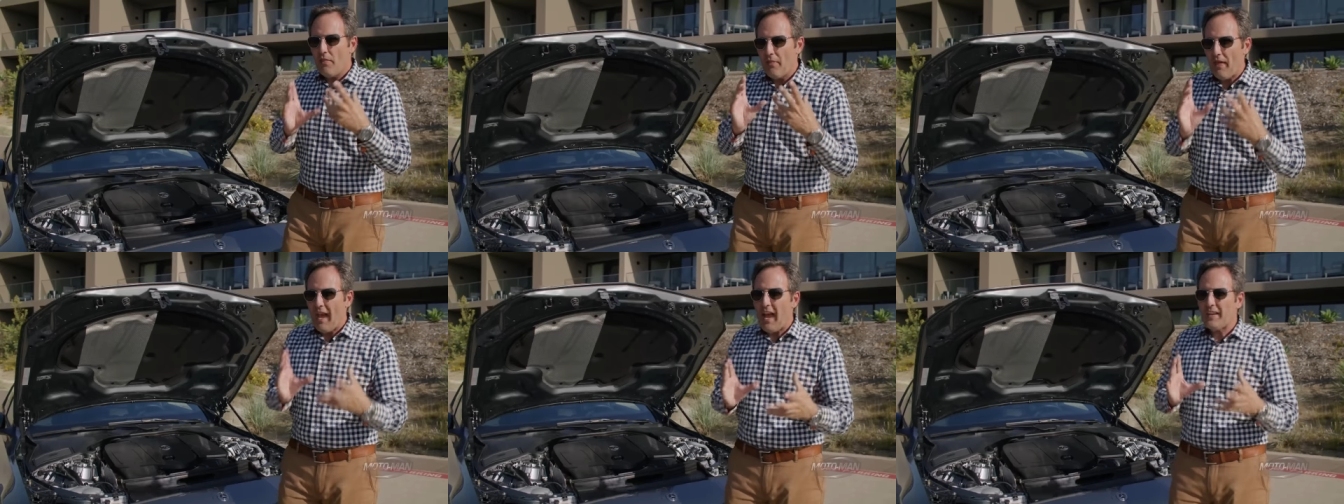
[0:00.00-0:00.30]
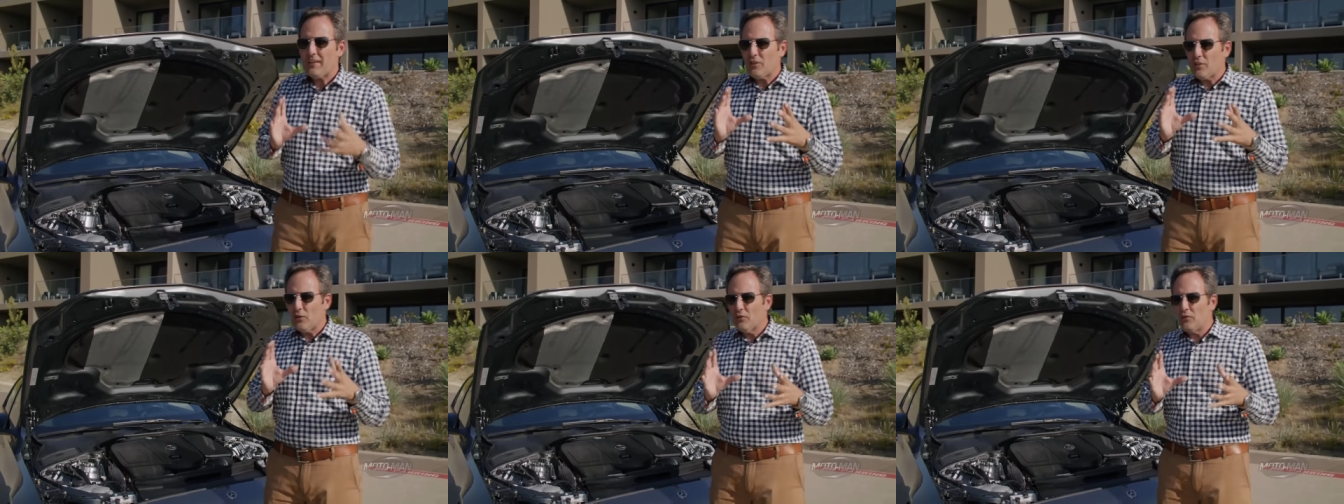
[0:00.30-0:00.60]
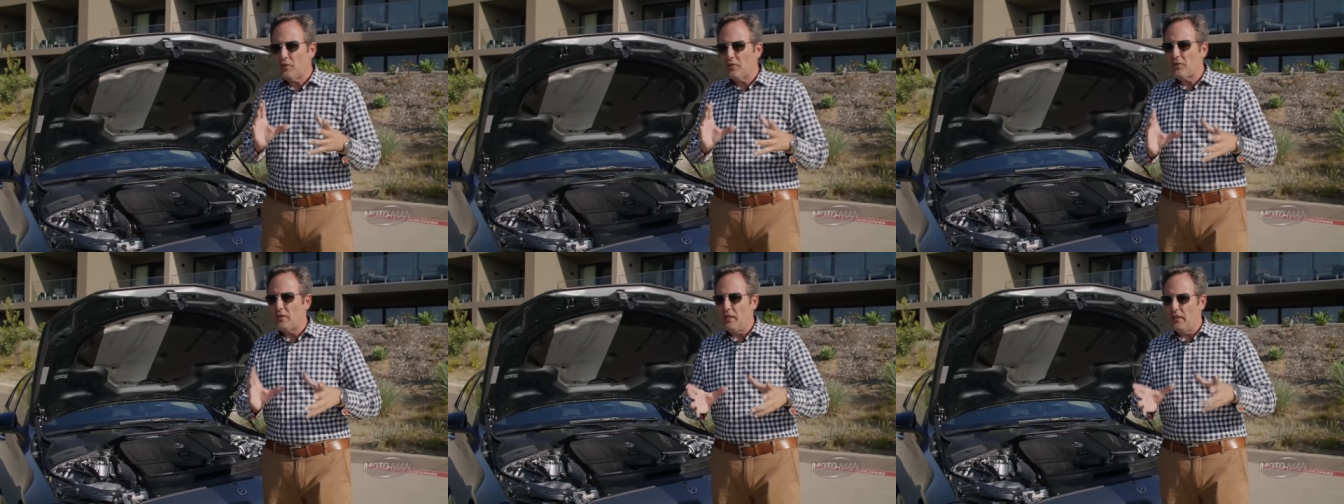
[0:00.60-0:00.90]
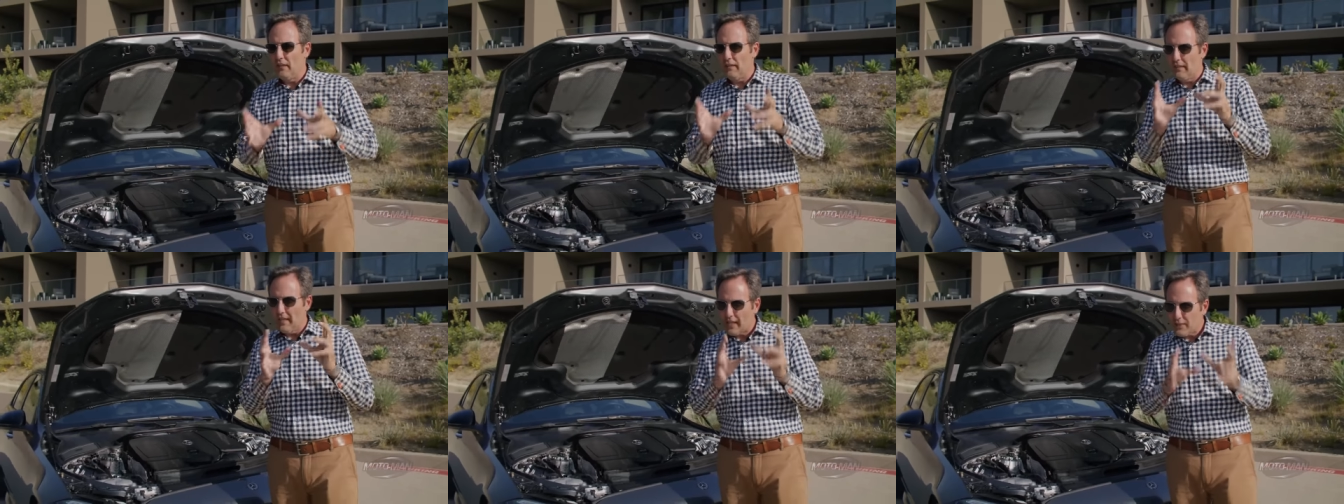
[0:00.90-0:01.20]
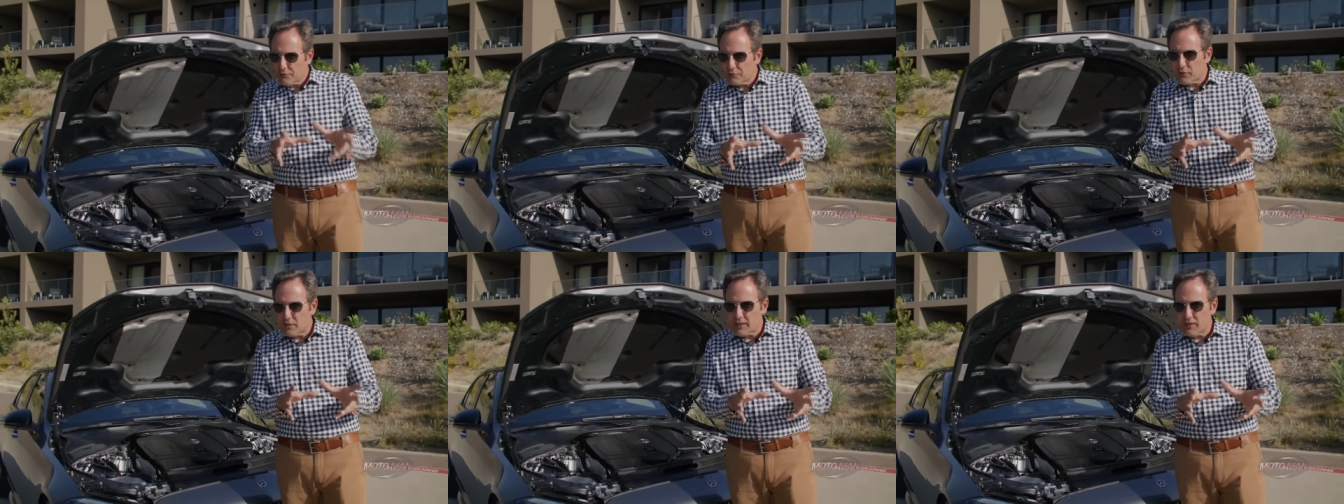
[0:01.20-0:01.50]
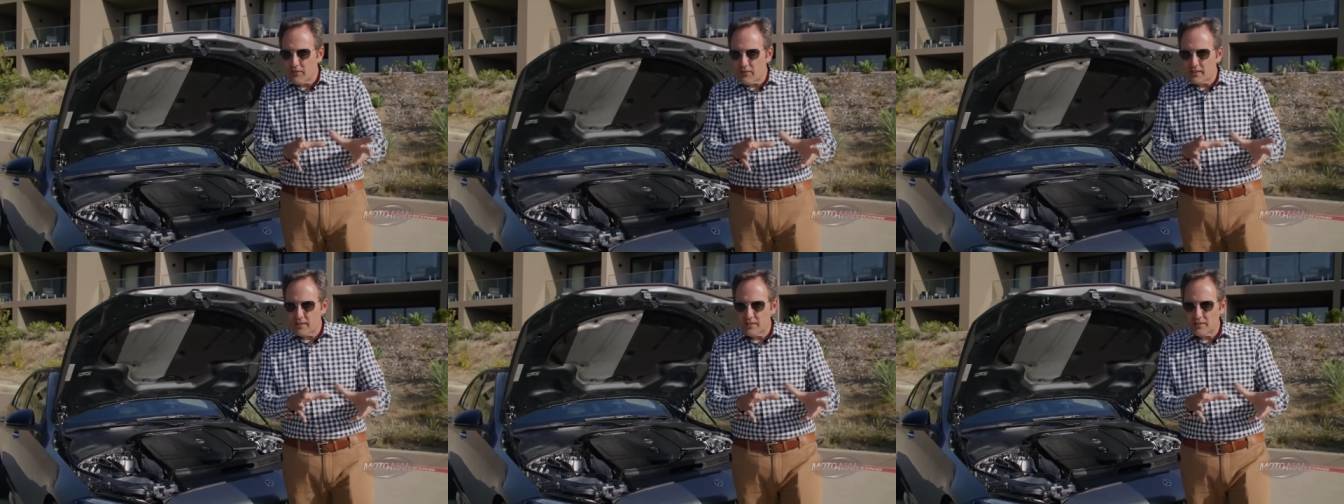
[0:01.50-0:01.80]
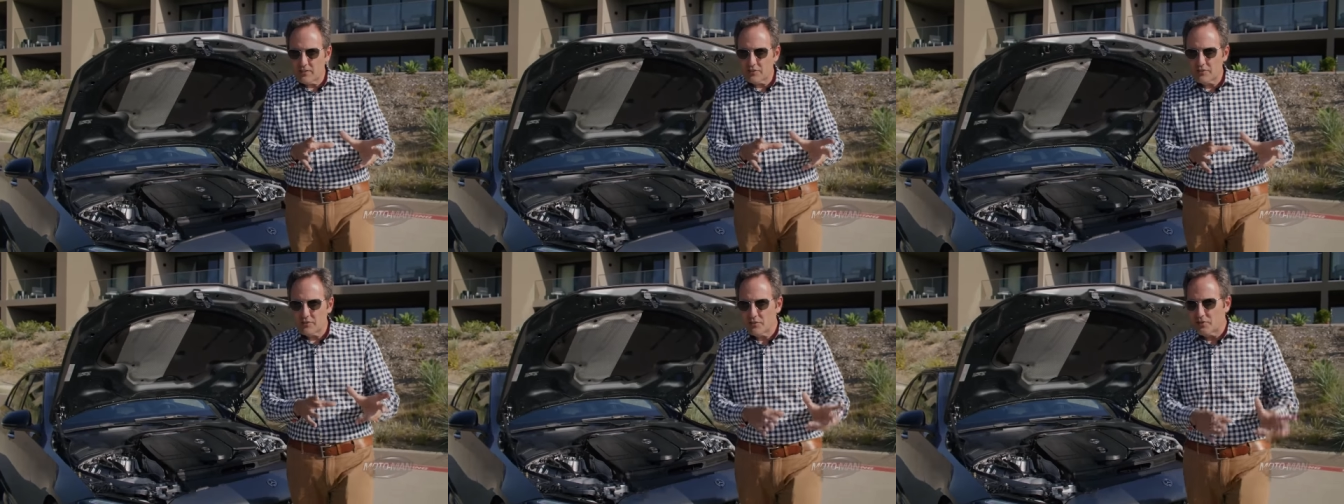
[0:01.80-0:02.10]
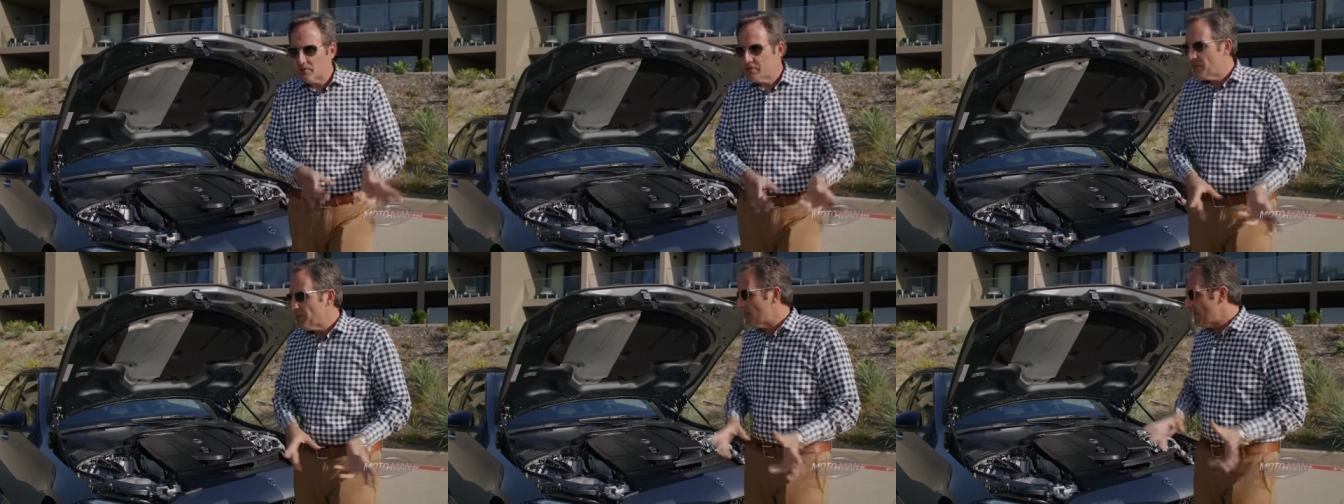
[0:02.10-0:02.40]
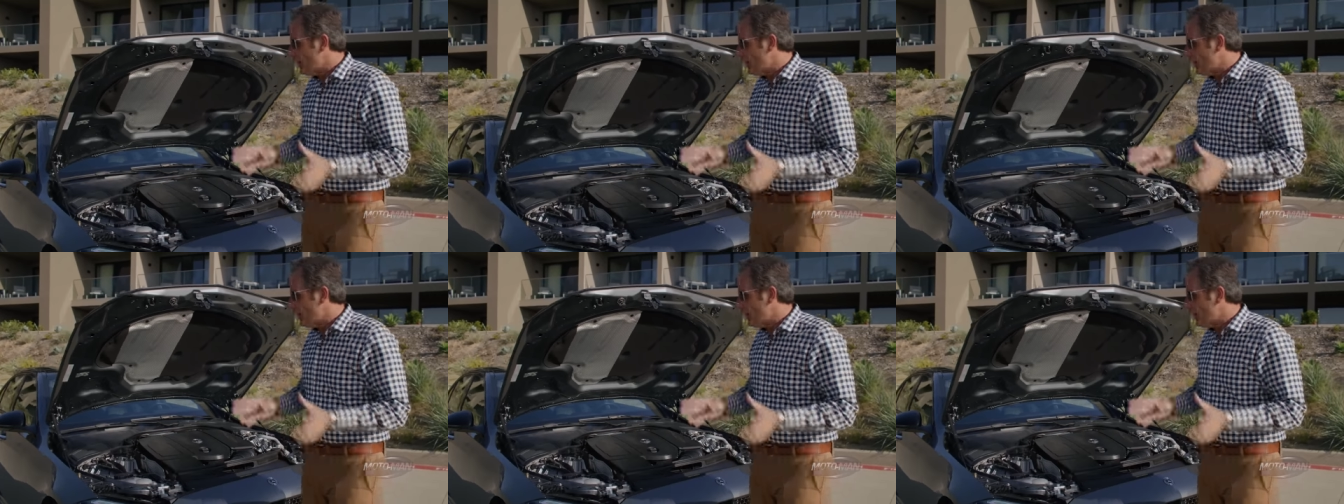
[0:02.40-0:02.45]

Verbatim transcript: that uses an electric air conditioner,